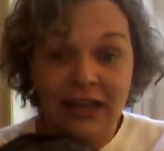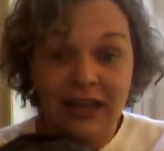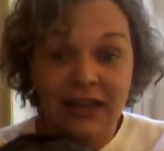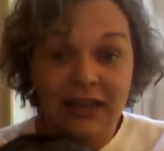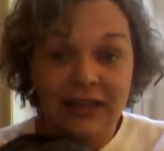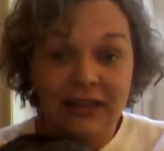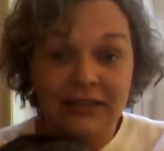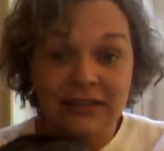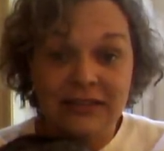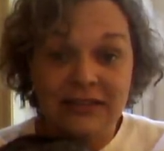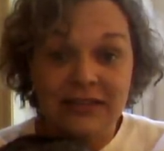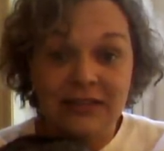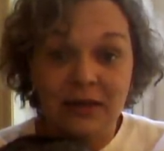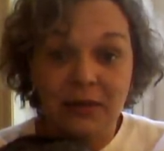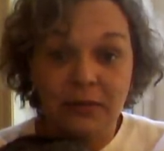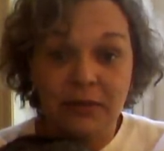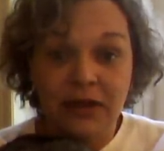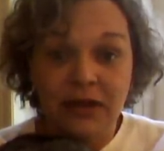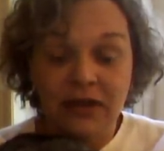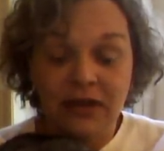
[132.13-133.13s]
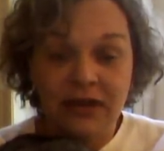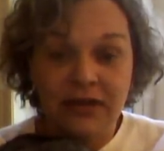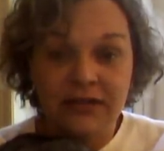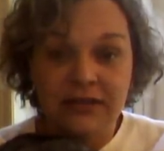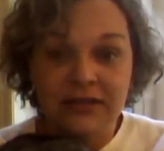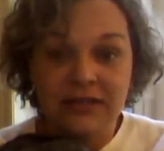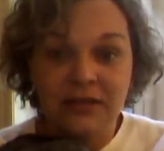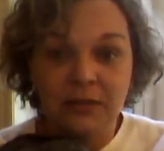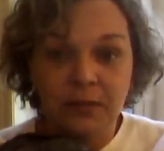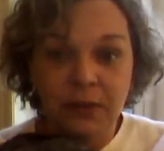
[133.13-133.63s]
is
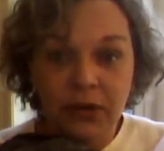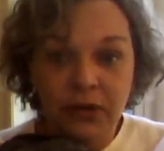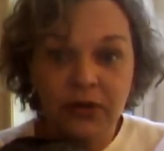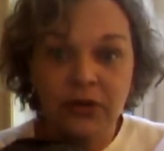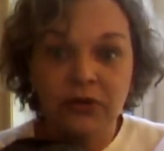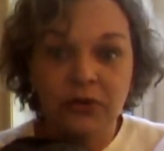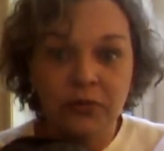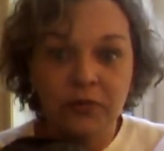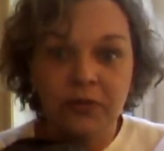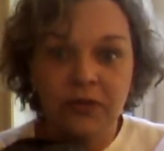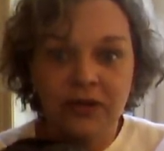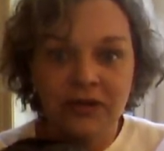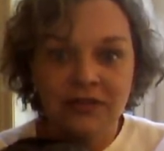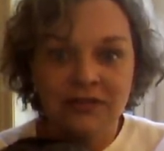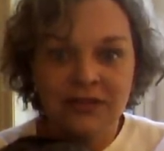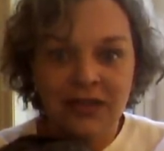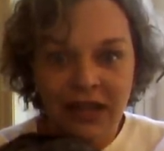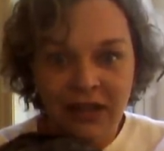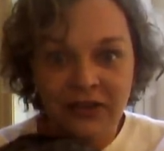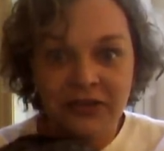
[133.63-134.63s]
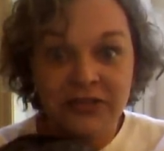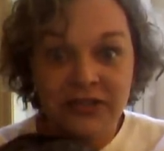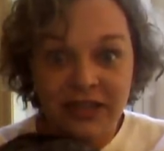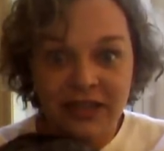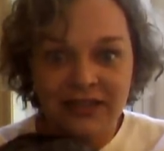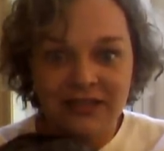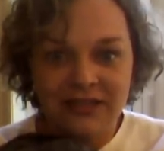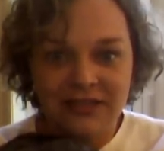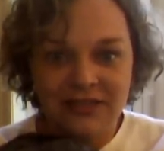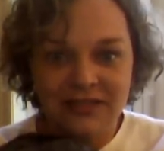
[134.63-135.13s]
because the poop tells
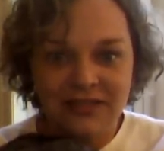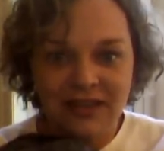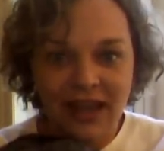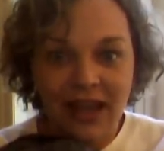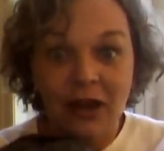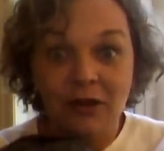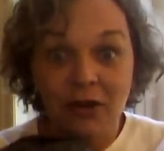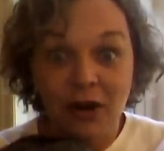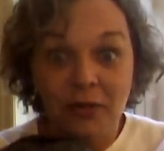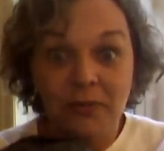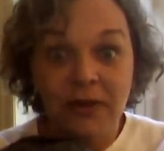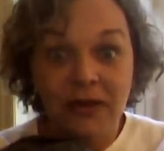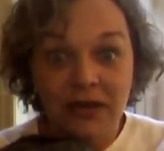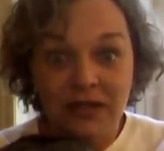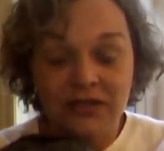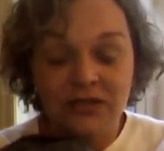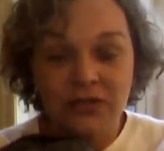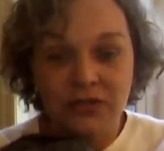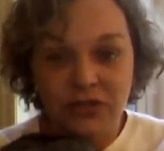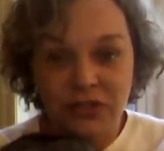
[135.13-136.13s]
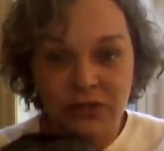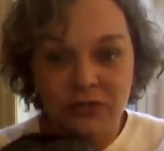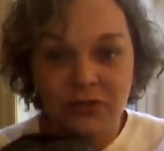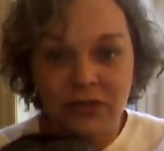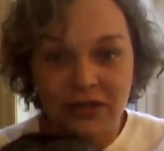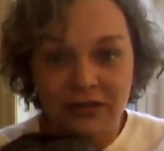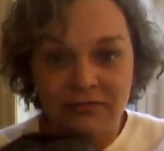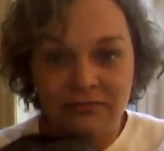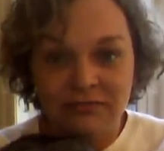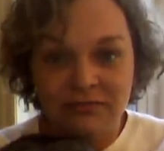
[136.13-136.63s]
us how our bunnies are
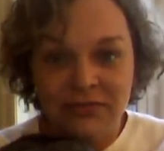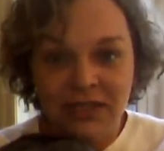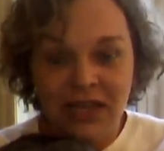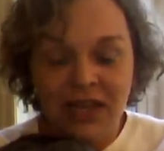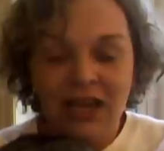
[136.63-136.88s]
doing.